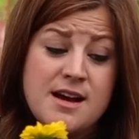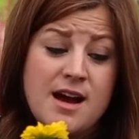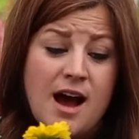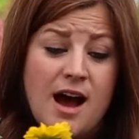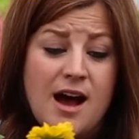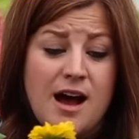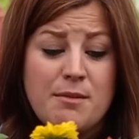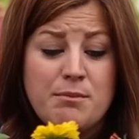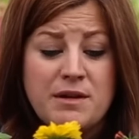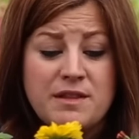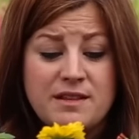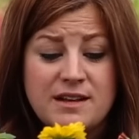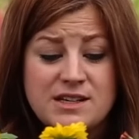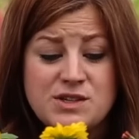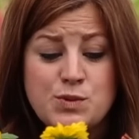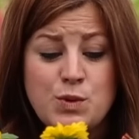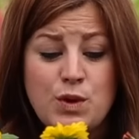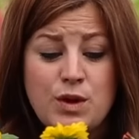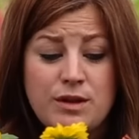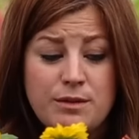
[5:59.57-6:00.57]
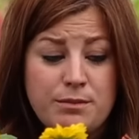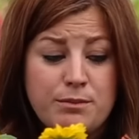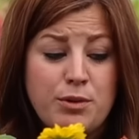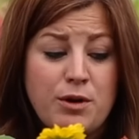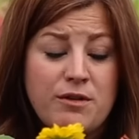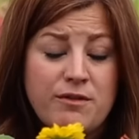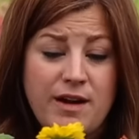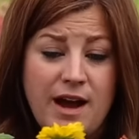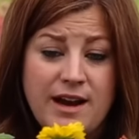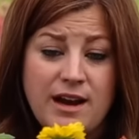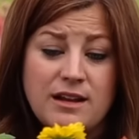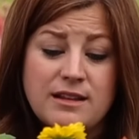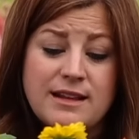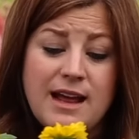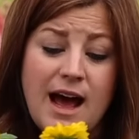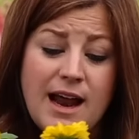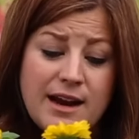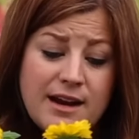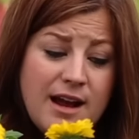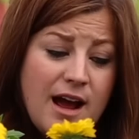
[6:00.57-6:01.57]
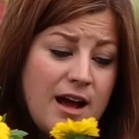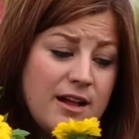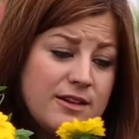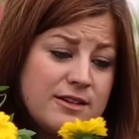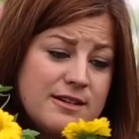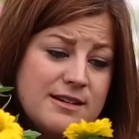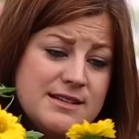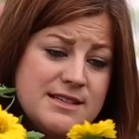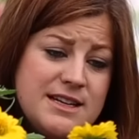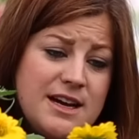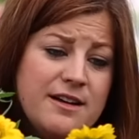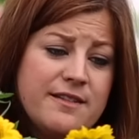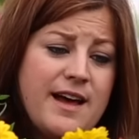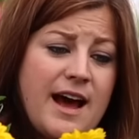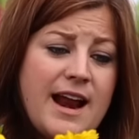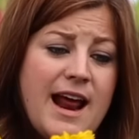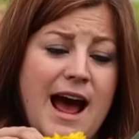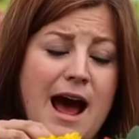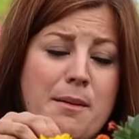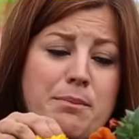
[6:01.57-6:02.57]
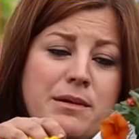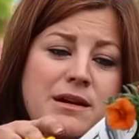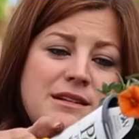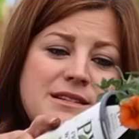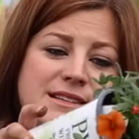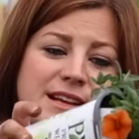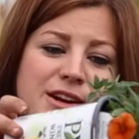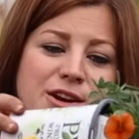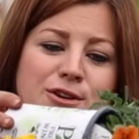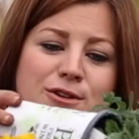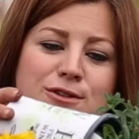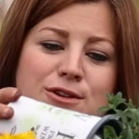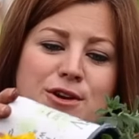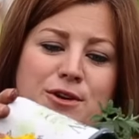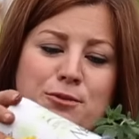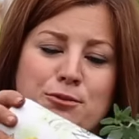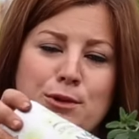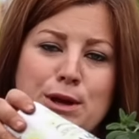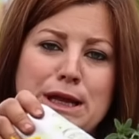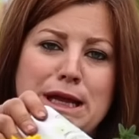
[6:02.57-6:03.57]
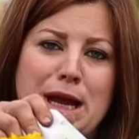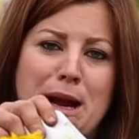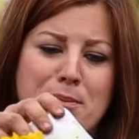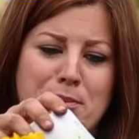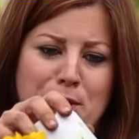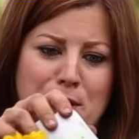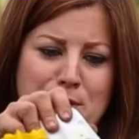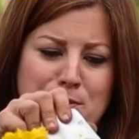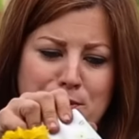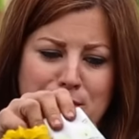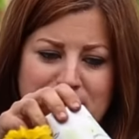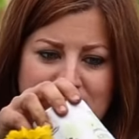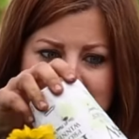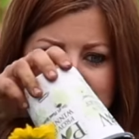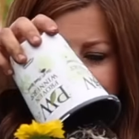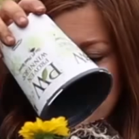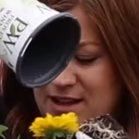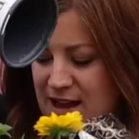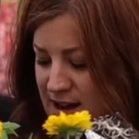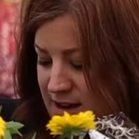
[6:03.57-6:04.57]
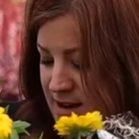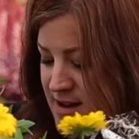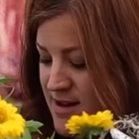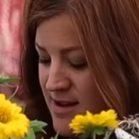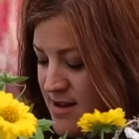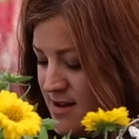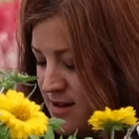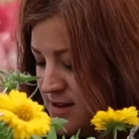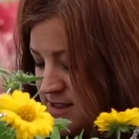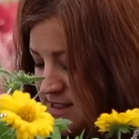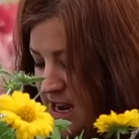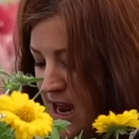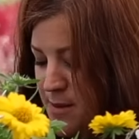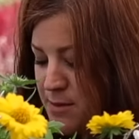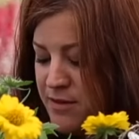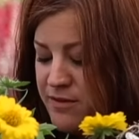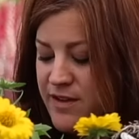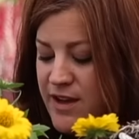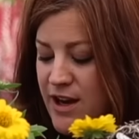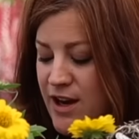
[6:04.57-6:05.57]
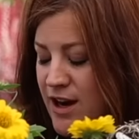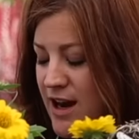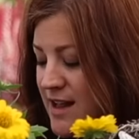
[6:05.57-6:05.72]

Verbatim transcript: Uh, but this will provide a lot of color until that happens and it'll look really appropriate for that time of year.